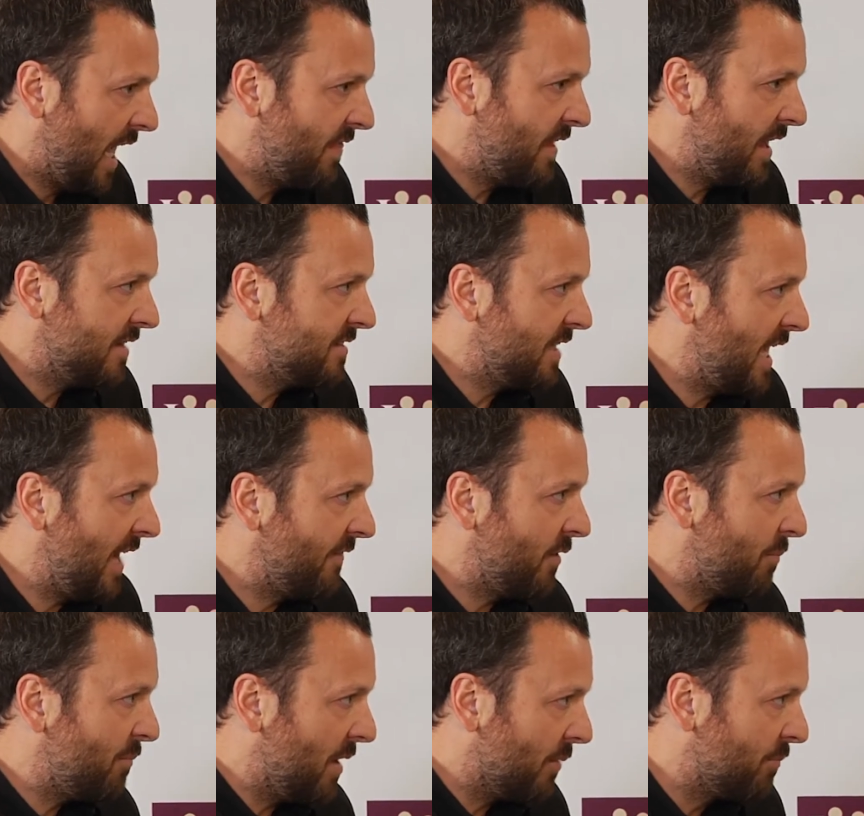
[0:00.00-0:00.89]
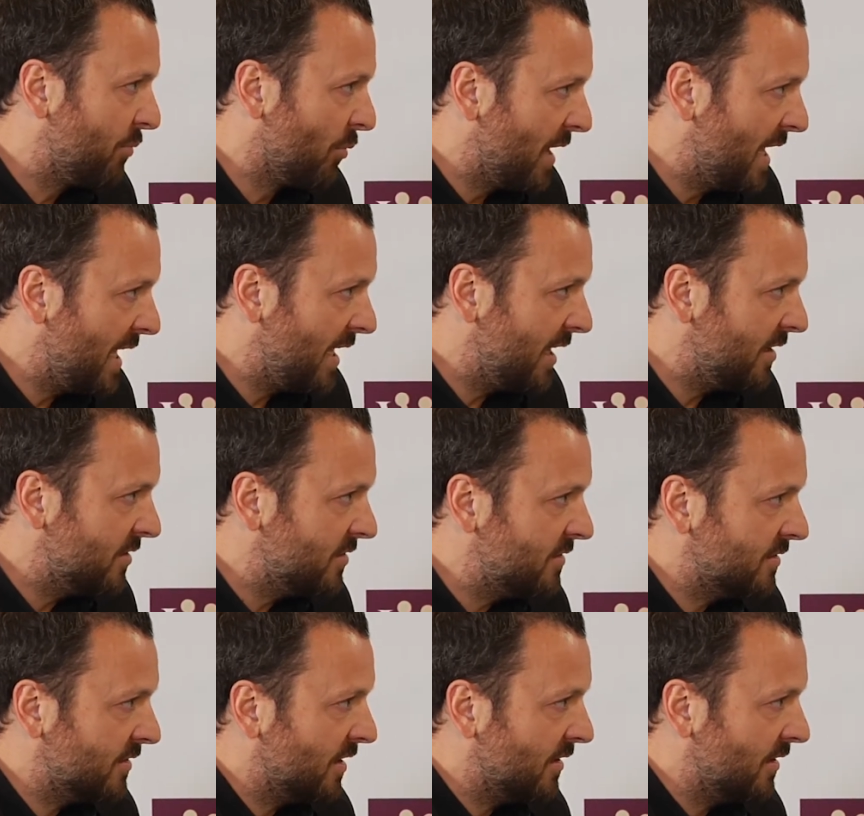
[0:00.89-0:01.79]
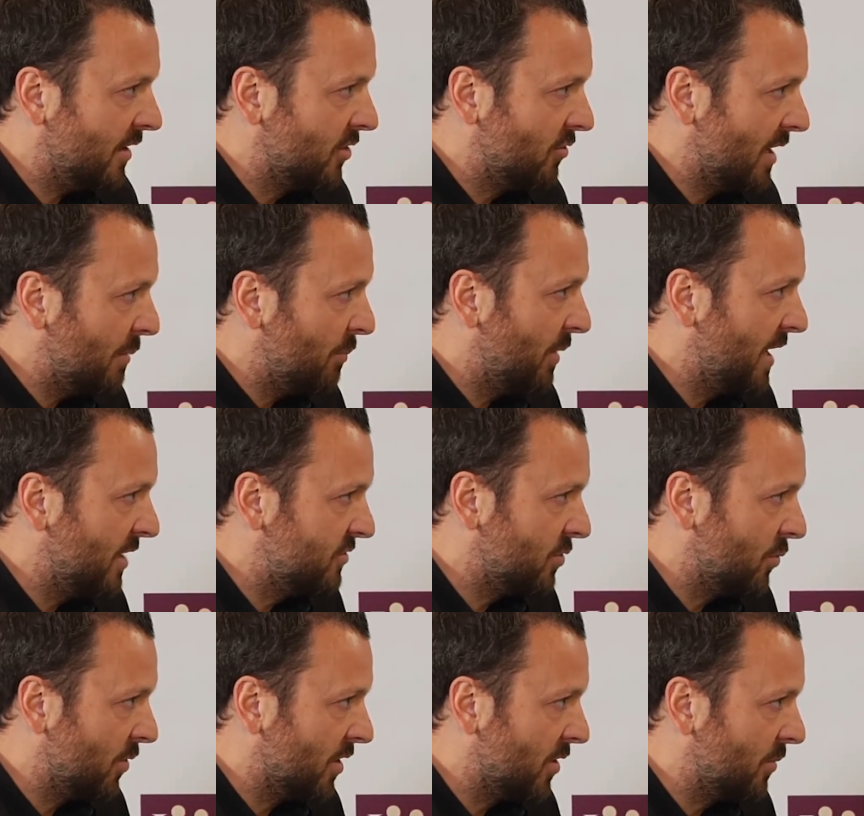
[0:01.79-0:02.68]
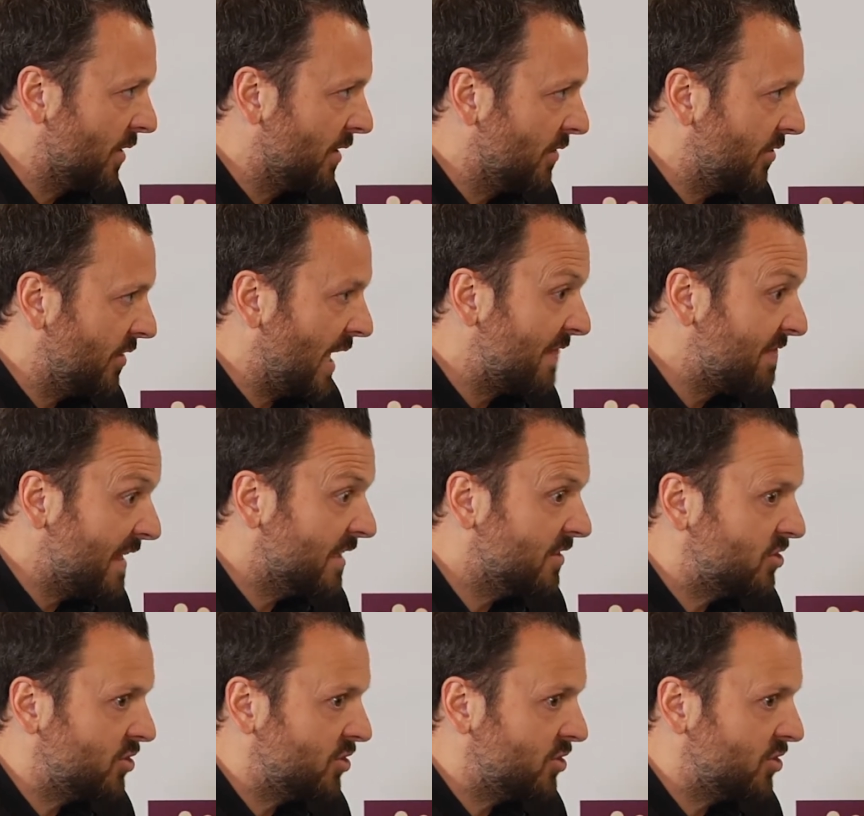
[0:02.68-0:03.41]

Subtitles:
And then to have a brand, a great brand to work with, and then